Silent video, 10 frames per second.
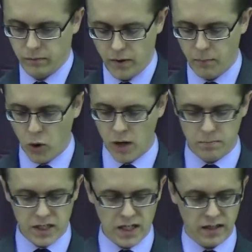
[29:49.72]
The
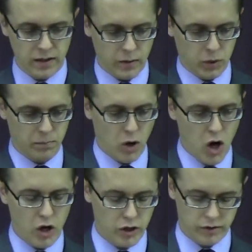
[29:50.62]
point being that what
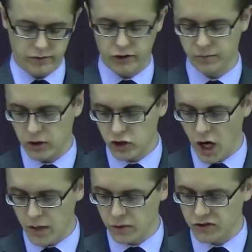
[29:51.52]
Paul, or excuse me,
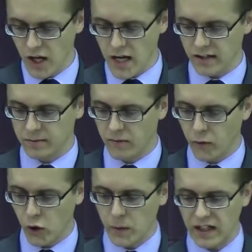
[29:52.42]
John was saying is
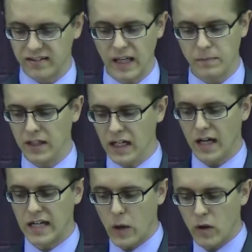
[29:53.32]
before we accept any
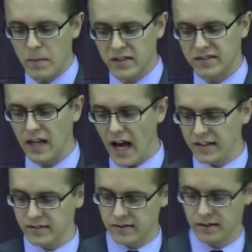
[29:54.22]
idea, we must
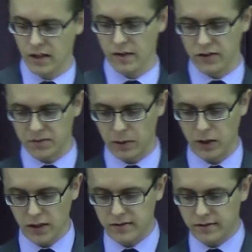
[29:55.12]
test the
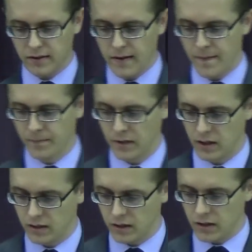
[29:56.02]
spirits,
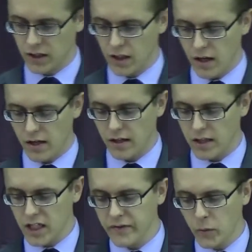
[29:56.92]

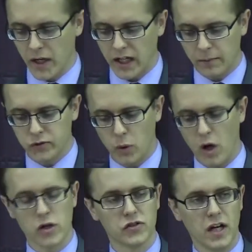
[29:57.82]
even when it comes to
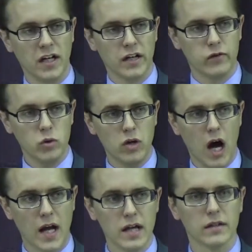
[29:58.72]
our understanding of who
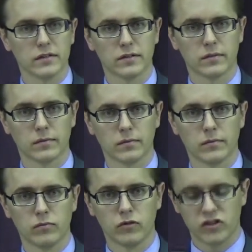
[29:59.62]
God is.
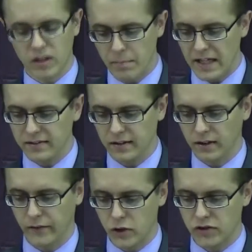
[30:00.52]
Just the
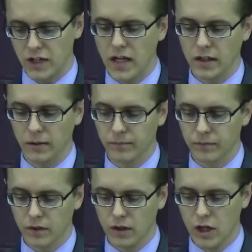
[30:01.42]
basics of understanding.
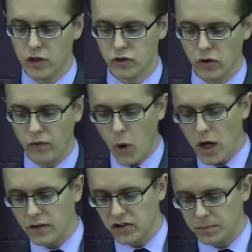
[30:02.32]
To
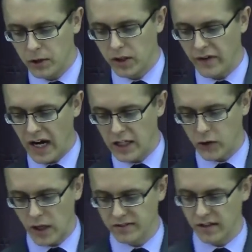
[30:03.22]
avoid the spirit of
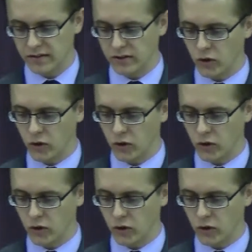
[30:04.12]
Antichrist that is